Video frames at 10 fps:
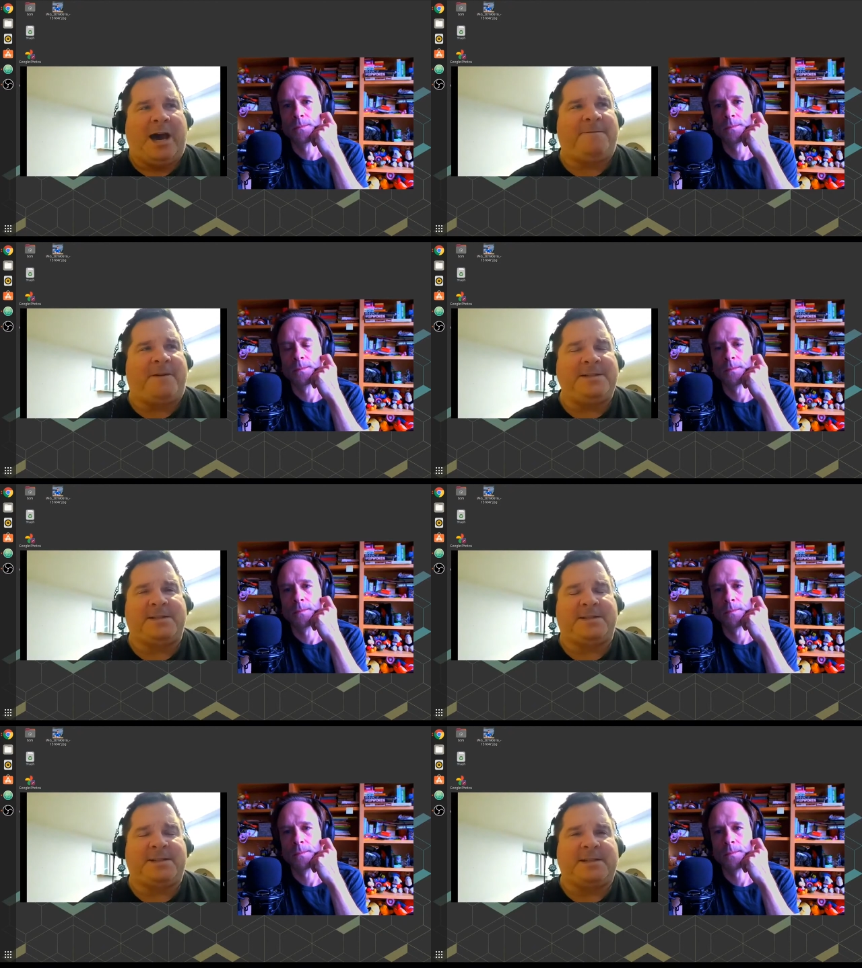Speaker 1: I find
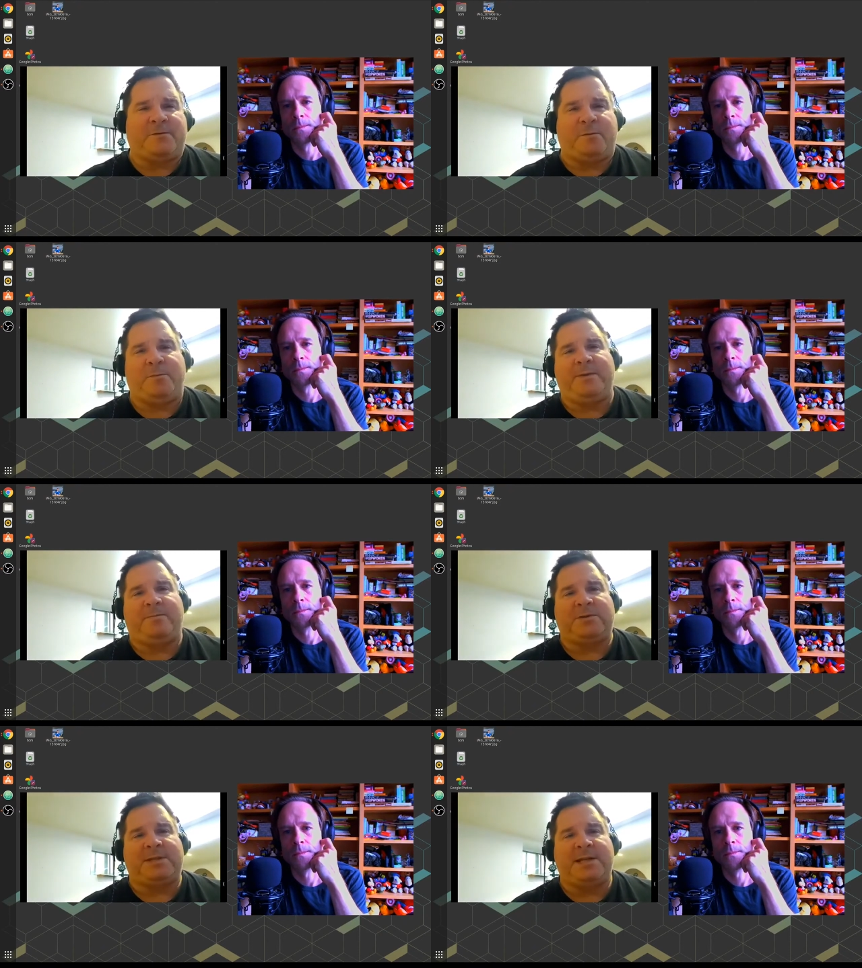successful
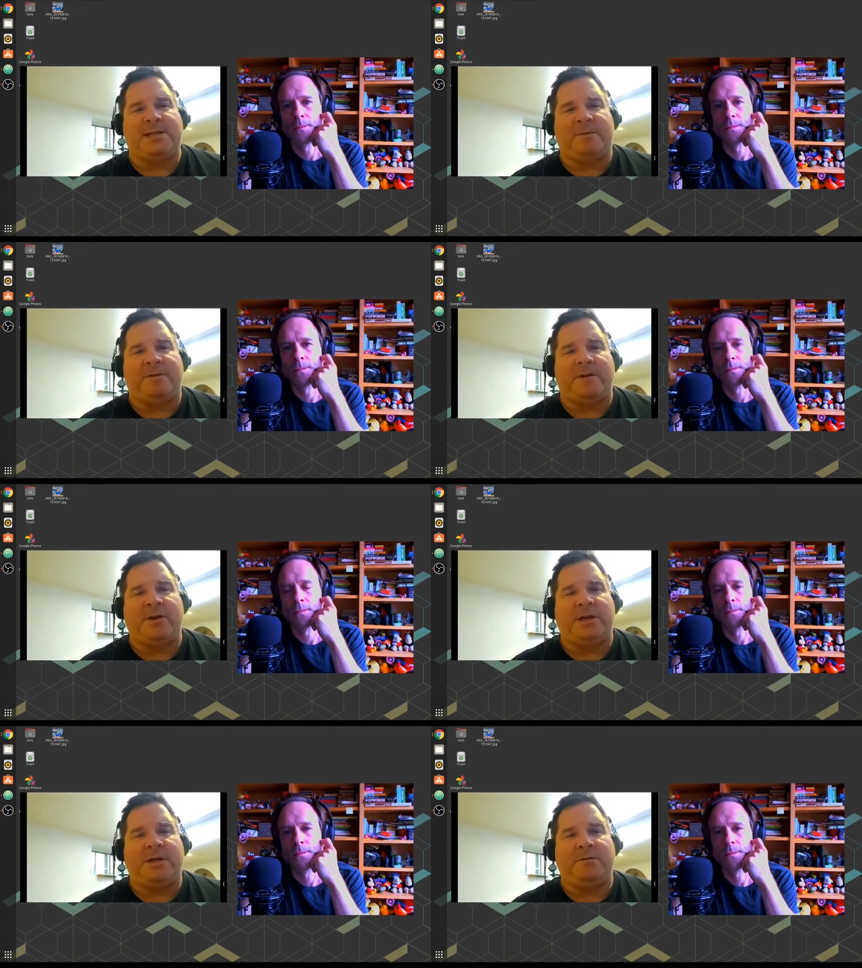people tend to be
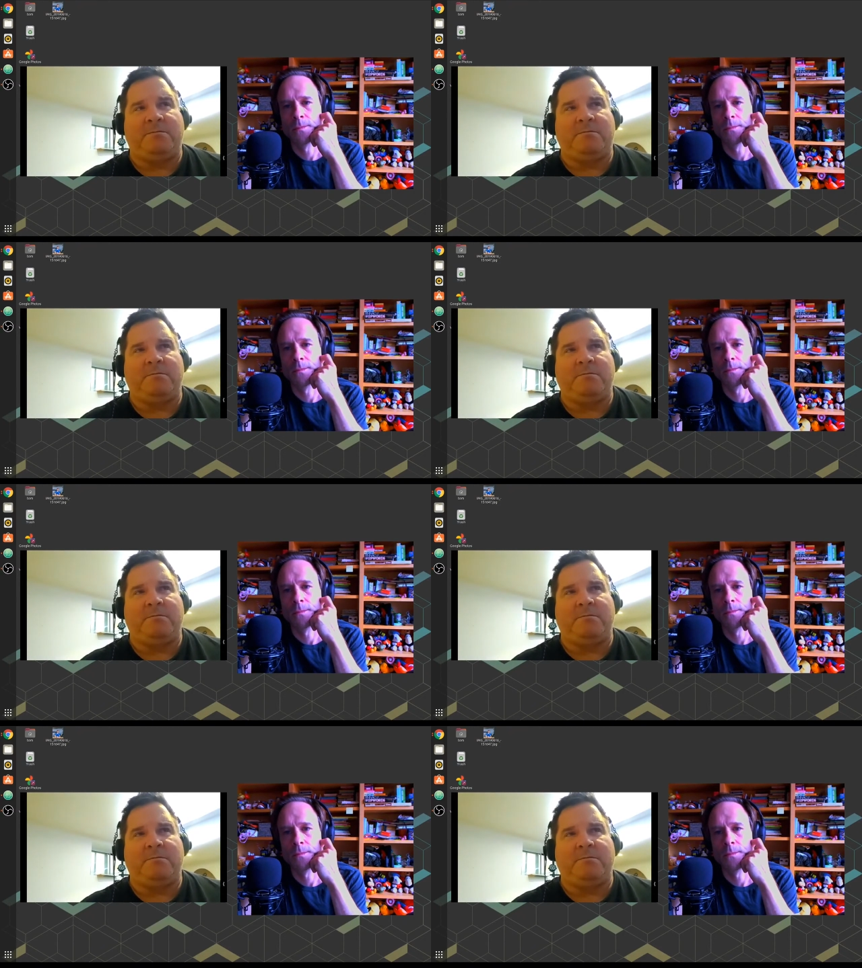very